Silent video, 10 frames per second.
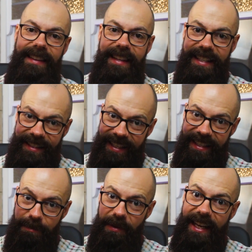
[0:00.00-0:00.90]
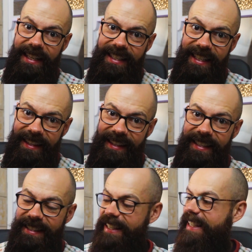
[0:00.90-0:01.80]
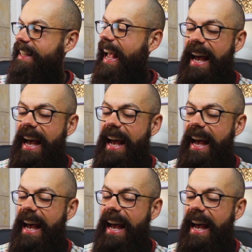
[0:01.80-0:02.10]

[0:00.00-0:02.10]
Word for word: theses, PhD theses,